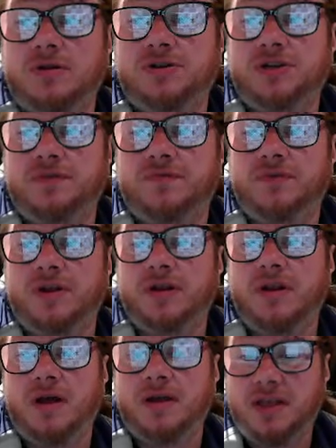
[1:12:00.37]
g3.
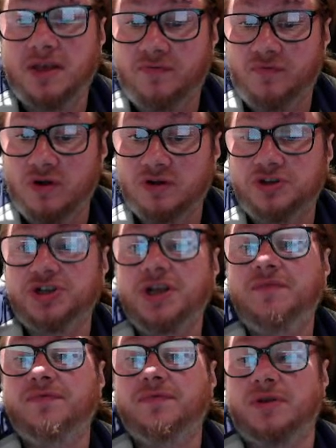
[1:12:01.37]
Knight f1,
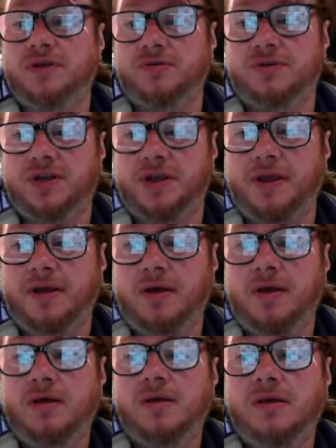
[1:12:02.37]
g3 you say.
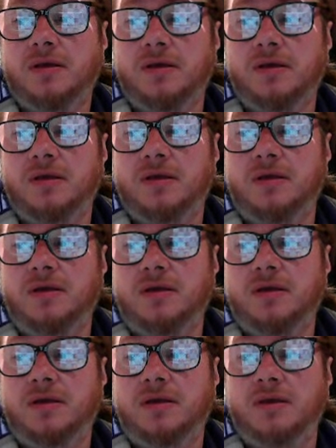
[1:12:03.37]

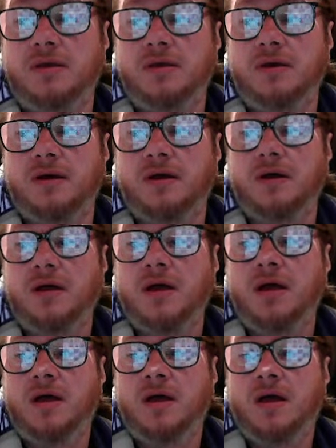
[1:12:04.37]
Yeah.
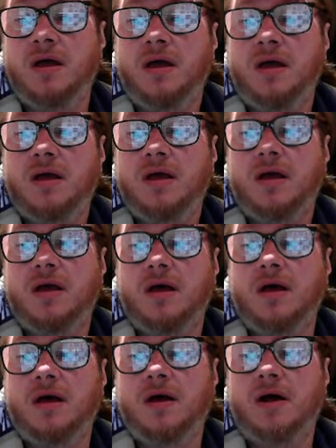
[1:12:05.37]

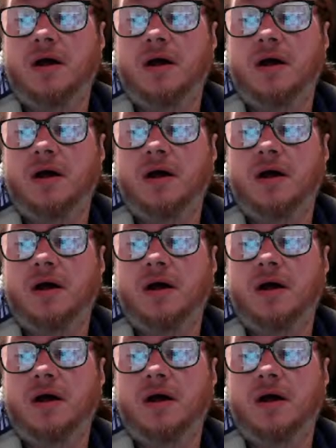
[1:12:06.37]
Uh,